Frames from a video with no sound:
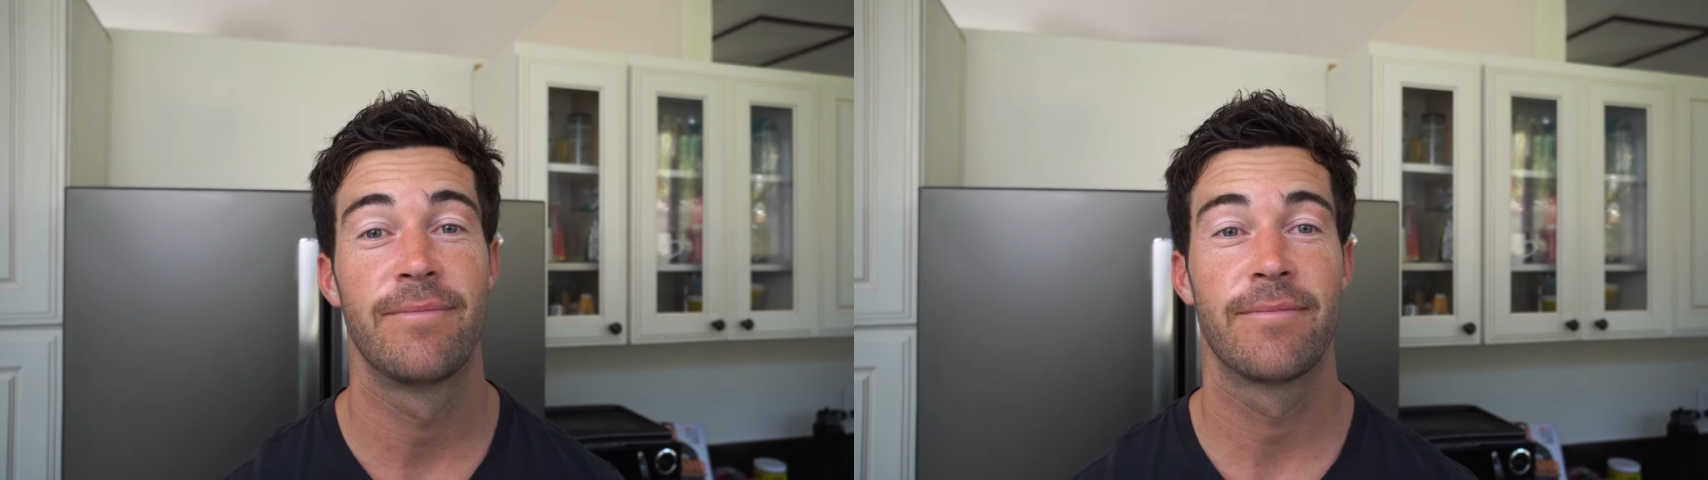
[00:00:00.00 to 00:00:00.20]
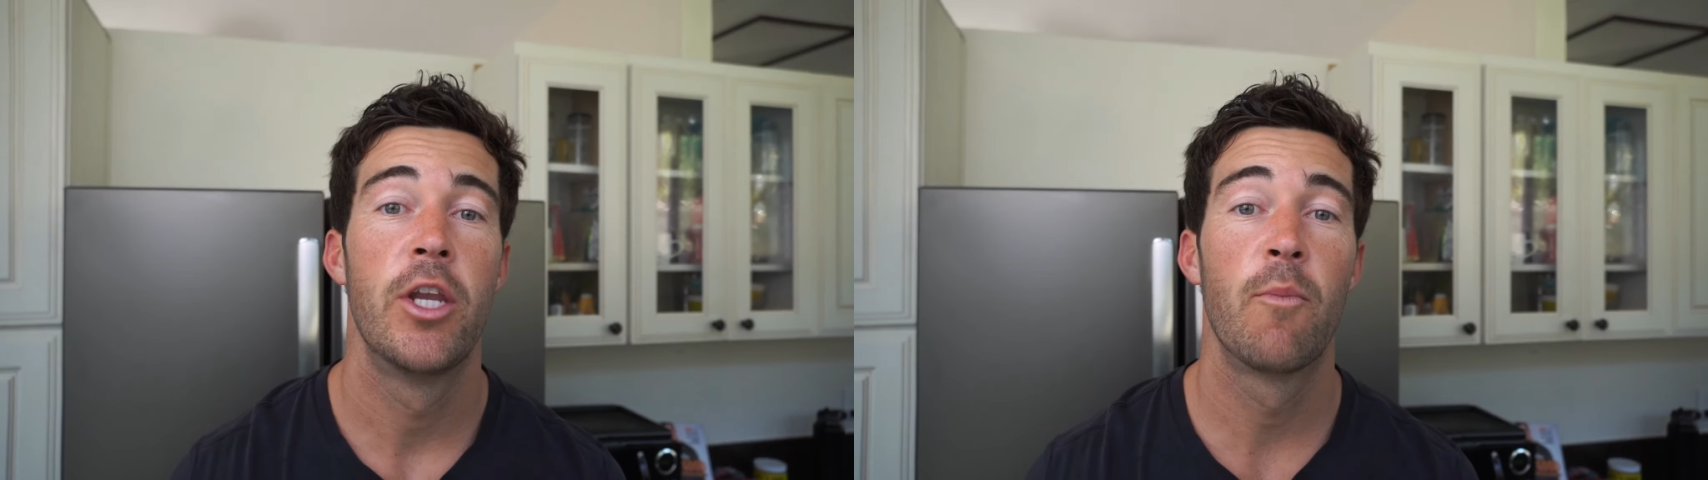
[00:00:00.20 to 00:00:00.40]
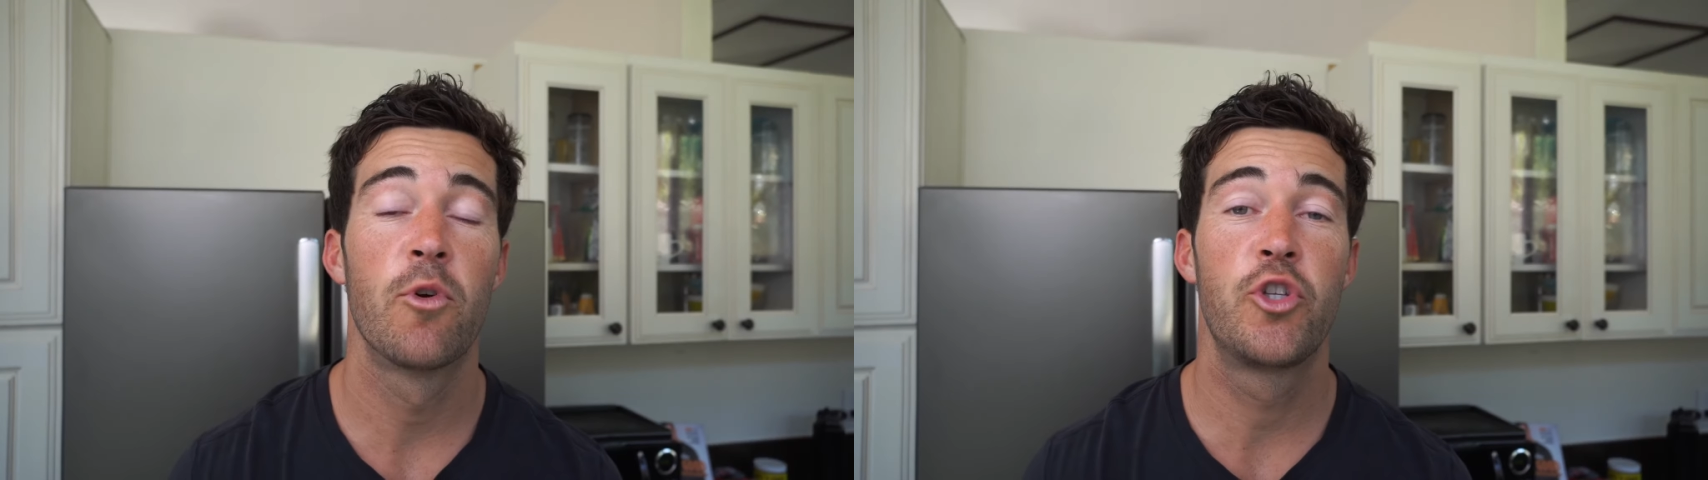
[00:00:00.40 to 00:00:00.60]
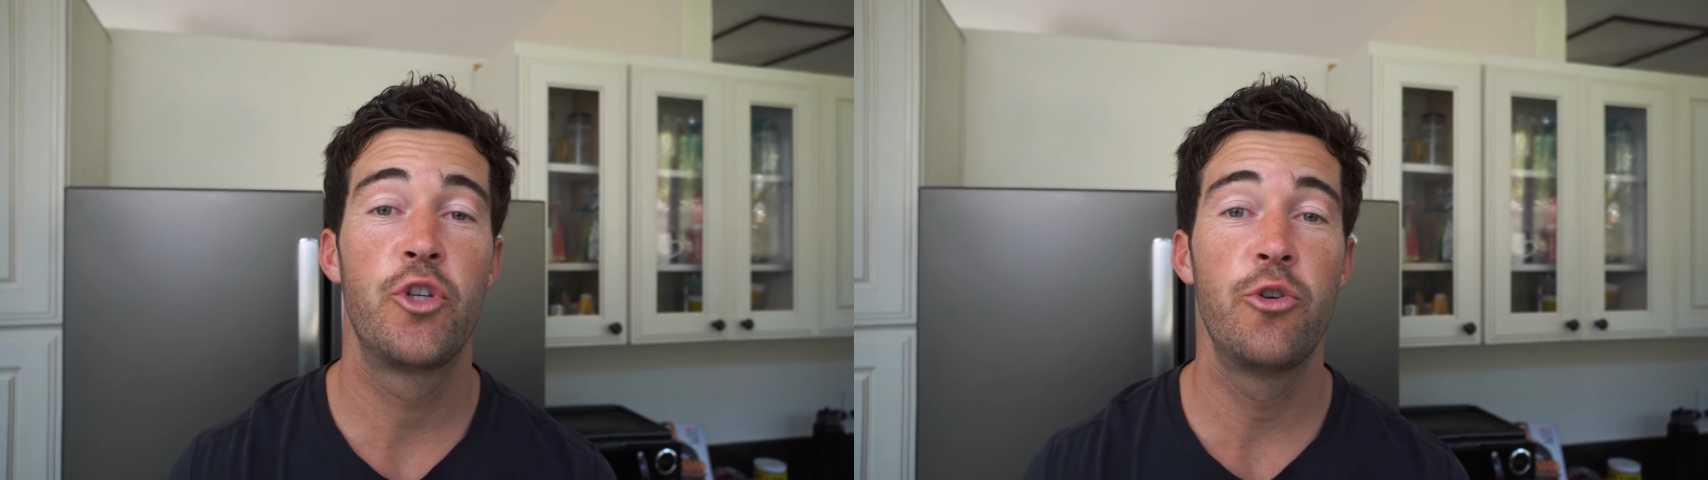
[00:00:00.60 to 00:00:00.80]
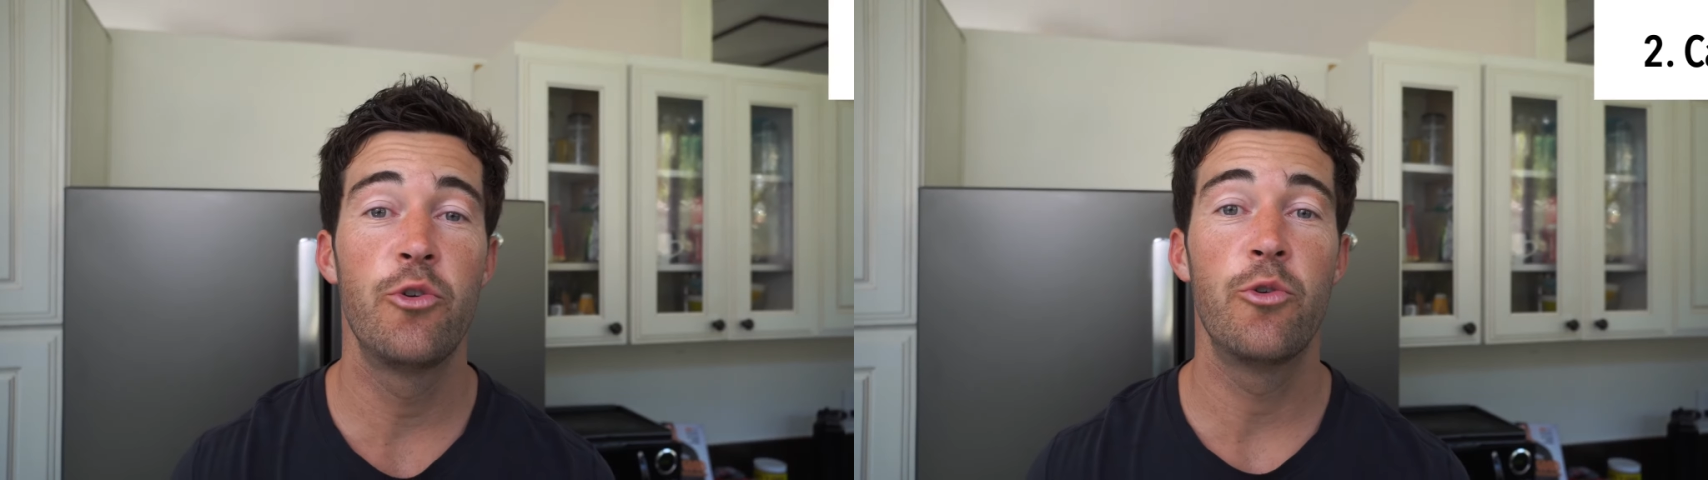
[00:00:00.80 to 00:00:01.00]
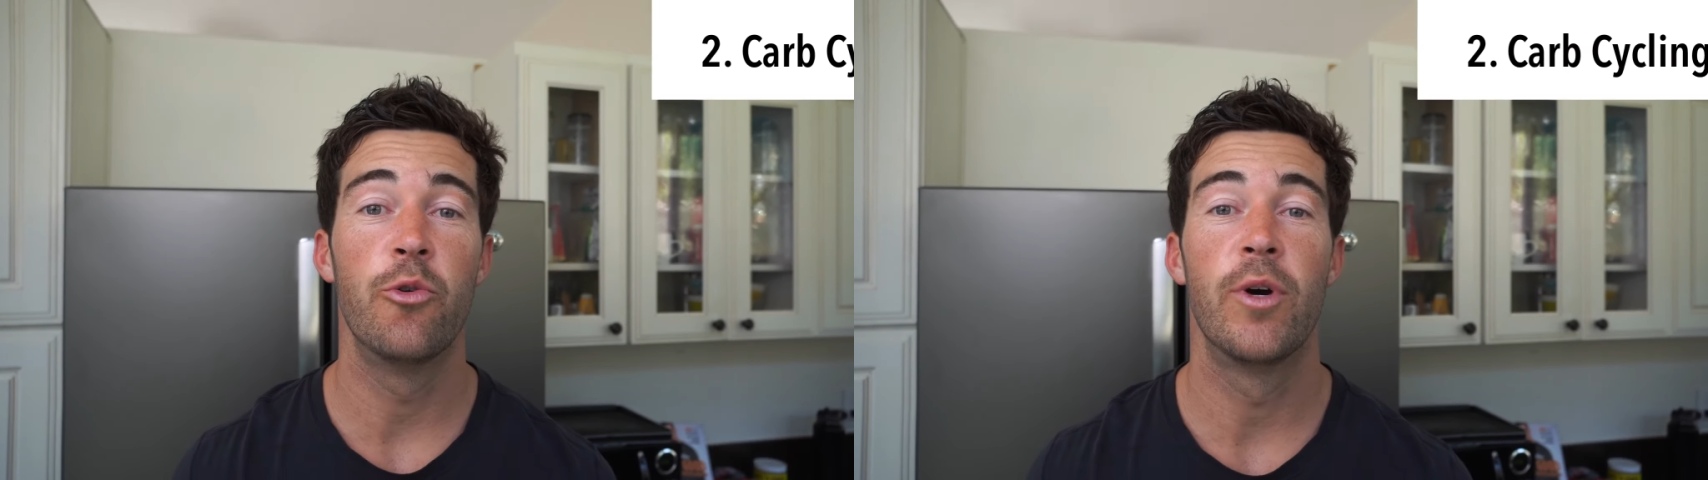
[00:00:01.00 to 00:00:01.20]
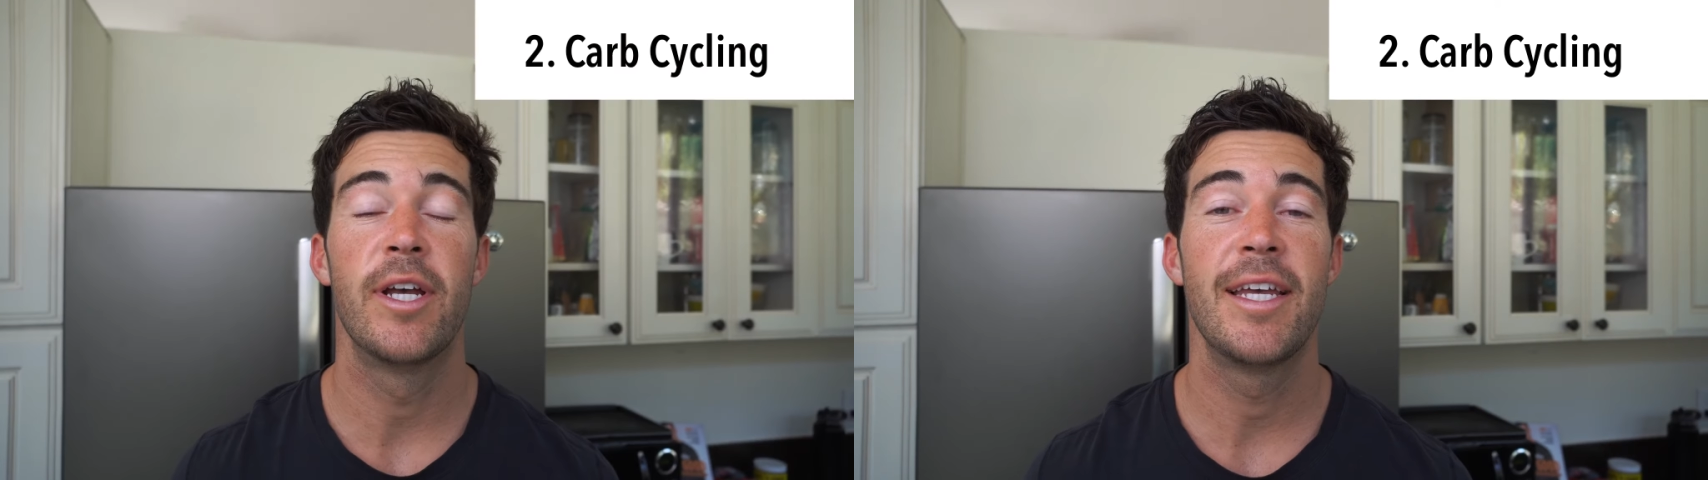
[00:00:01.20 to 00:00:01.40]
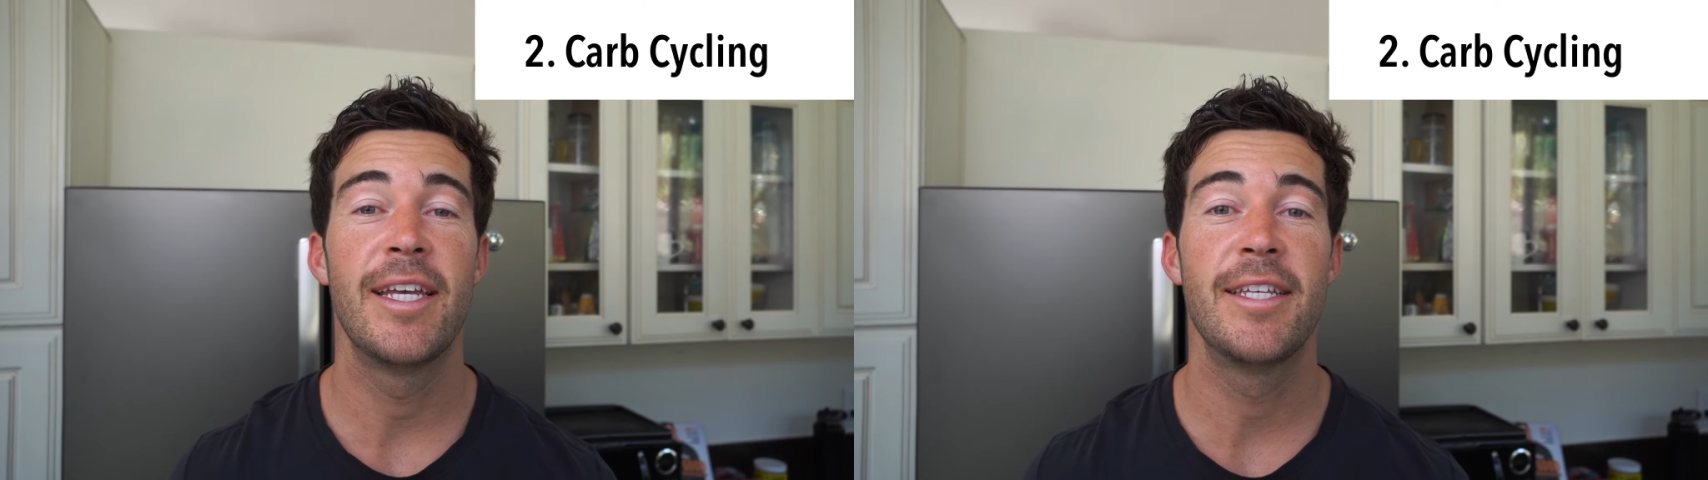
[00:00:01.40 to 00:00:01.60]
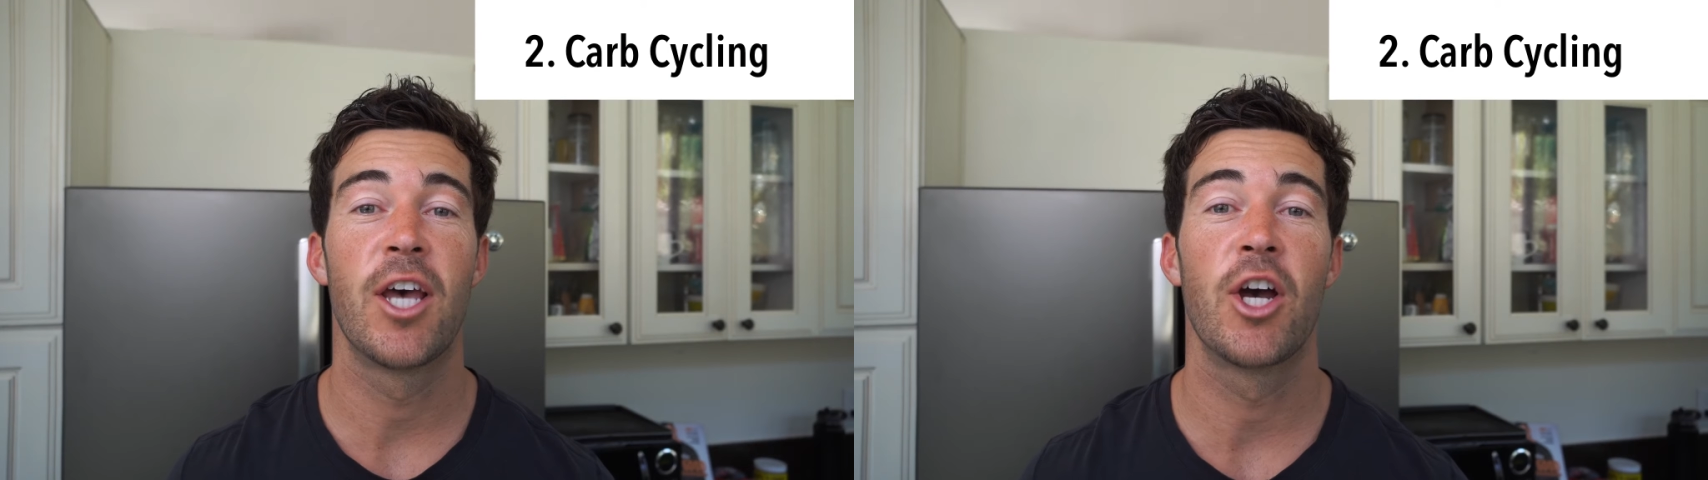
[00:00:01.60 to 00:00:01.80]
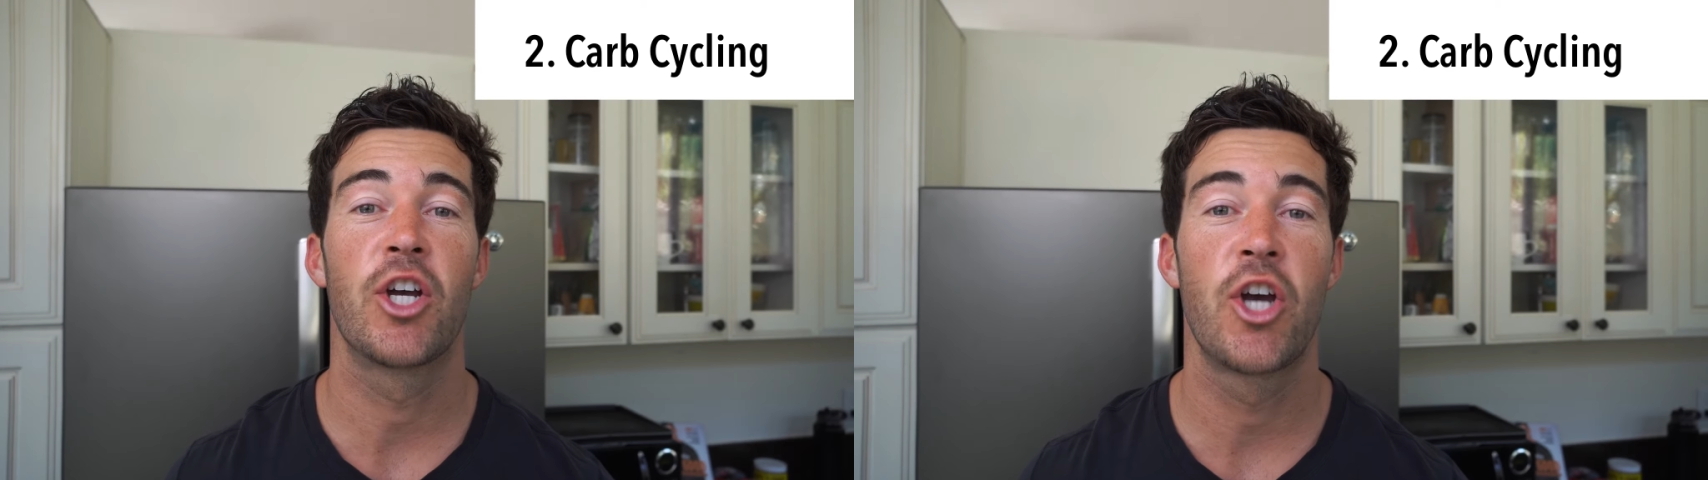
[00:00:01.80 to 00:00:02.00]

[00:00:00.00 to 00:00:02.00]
Number two is